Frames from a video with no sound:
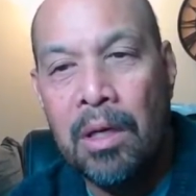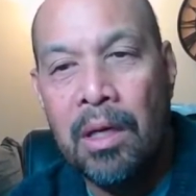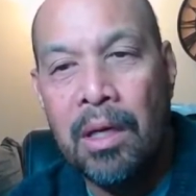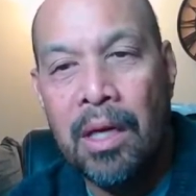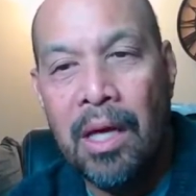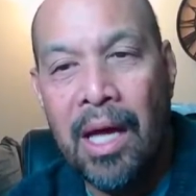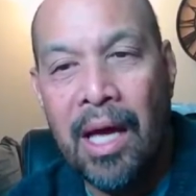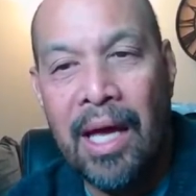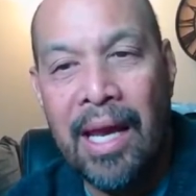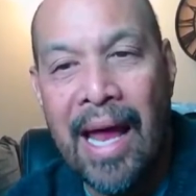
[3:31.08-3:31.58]

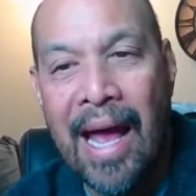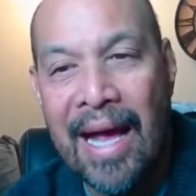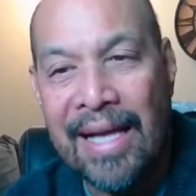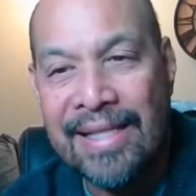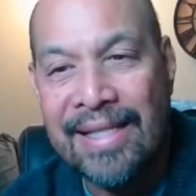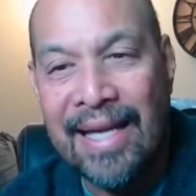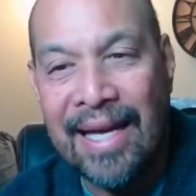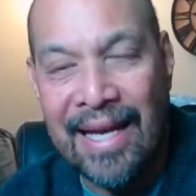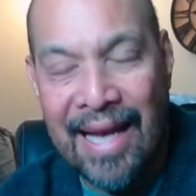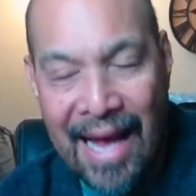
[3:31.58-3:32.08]

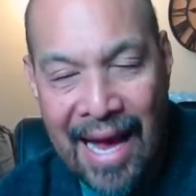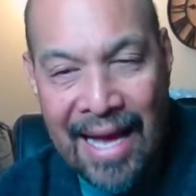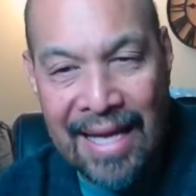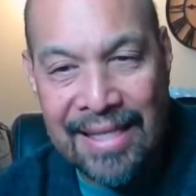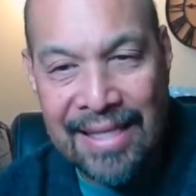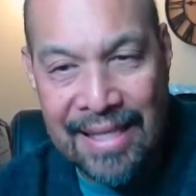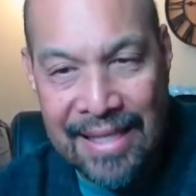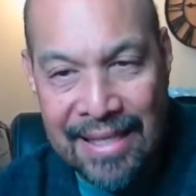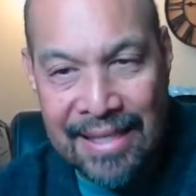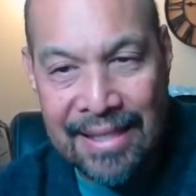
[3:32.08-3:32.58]
asset
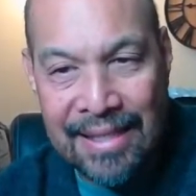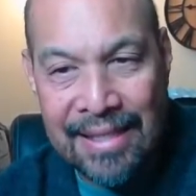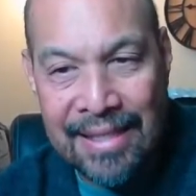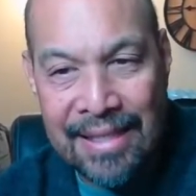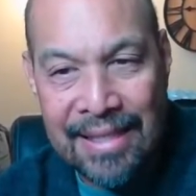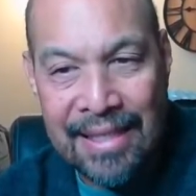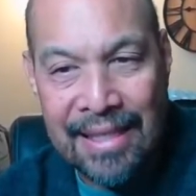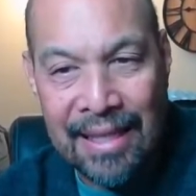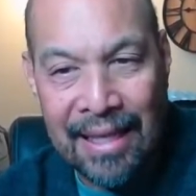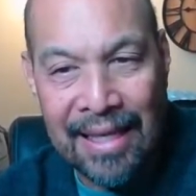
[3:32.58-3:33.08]
as
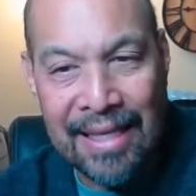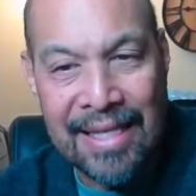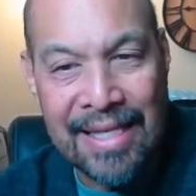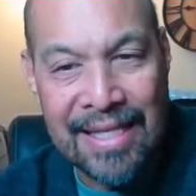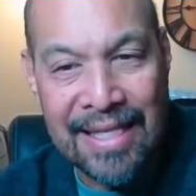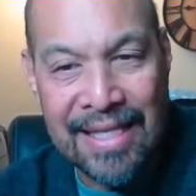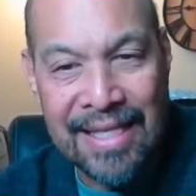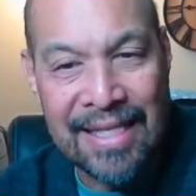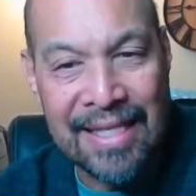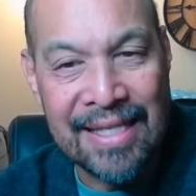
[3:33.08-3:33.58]
is. Like
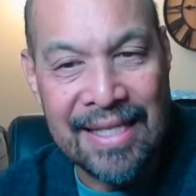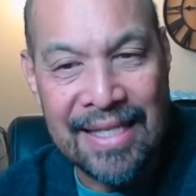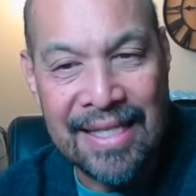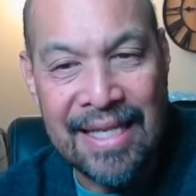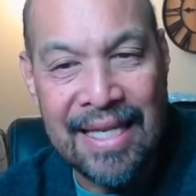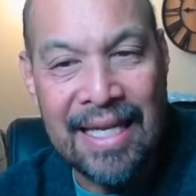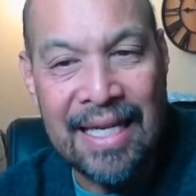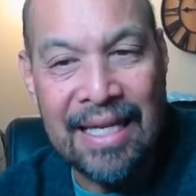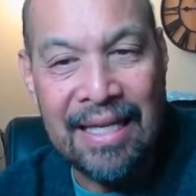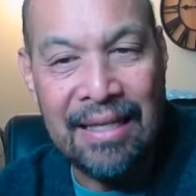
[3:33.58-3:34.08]
this is a
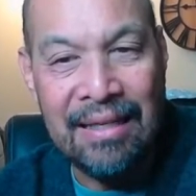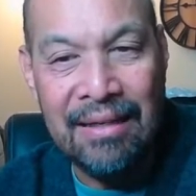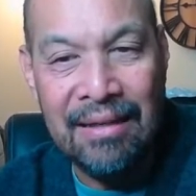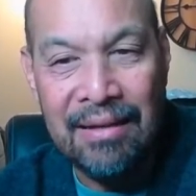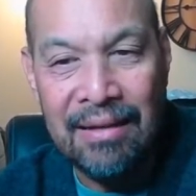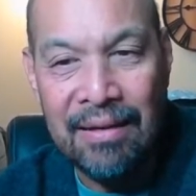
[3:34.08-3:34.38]
scene